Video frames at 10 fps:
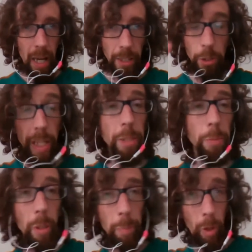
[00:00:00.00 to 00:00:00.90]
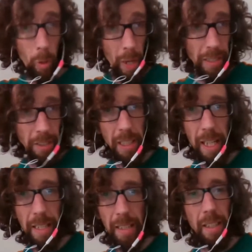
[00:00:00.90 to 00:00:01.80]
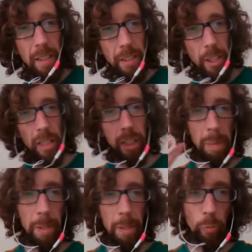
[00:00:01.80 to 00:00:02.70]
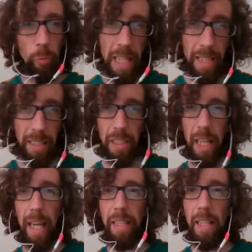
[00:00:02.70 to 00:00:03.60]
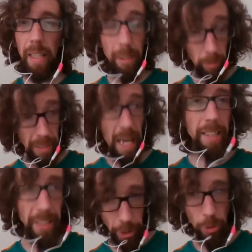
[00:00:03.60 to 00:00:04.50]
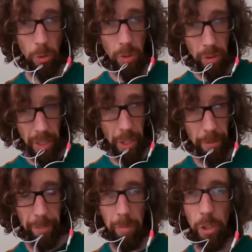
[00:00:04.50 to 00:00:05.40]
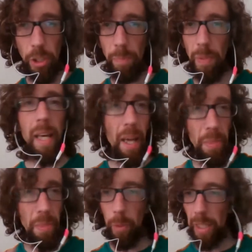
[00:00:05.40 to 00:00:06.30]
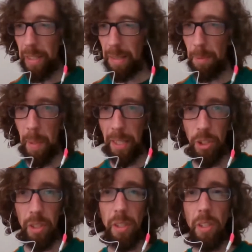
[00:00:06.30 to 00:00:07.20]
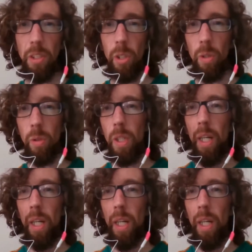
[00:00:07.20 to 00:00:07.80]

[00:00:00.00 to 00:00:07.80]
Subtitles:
So that's more the proactive side. I'll talk a little bit about the reactive side, like reacting to the other information, and then we'll get into some questions. So